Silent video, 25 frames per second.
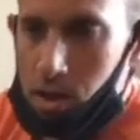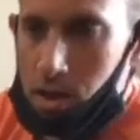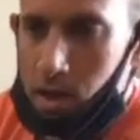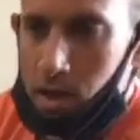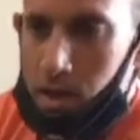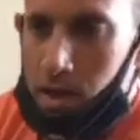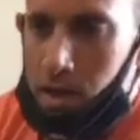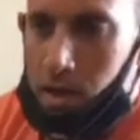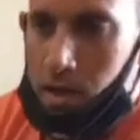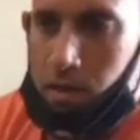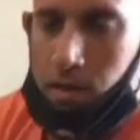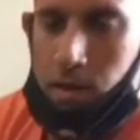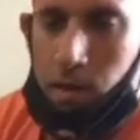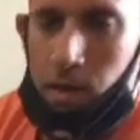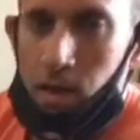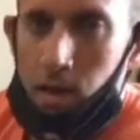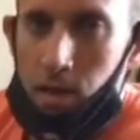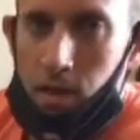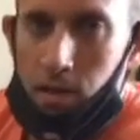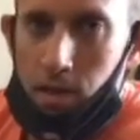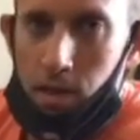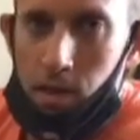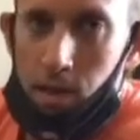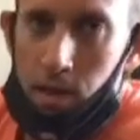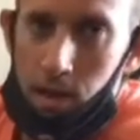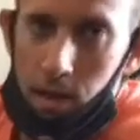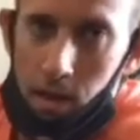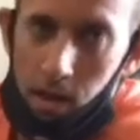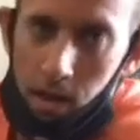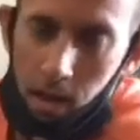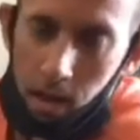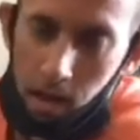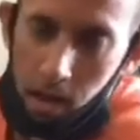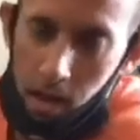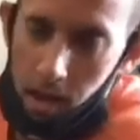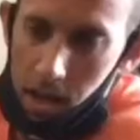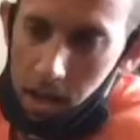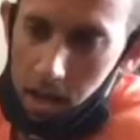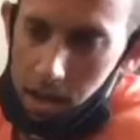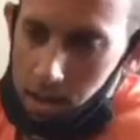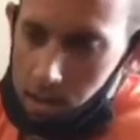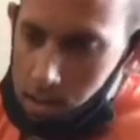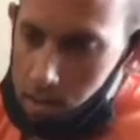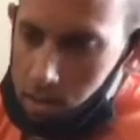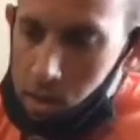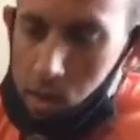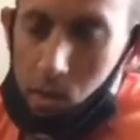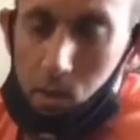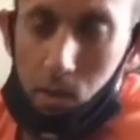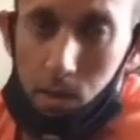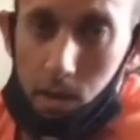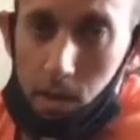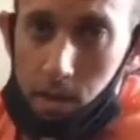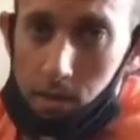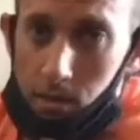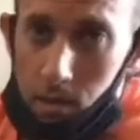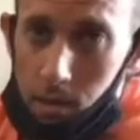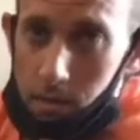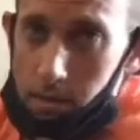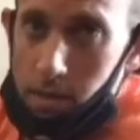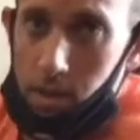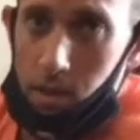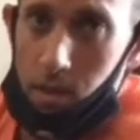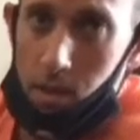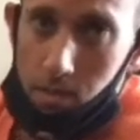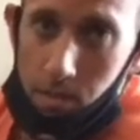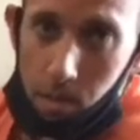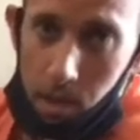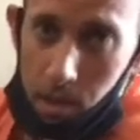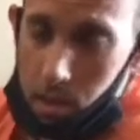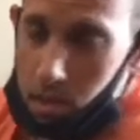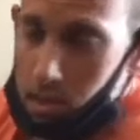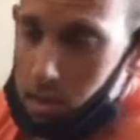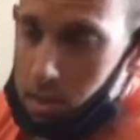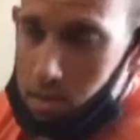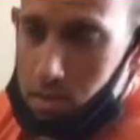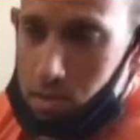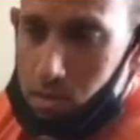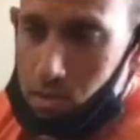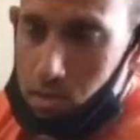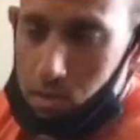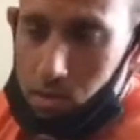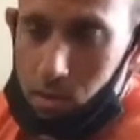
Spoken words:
or strain, and they're a low level of irritability,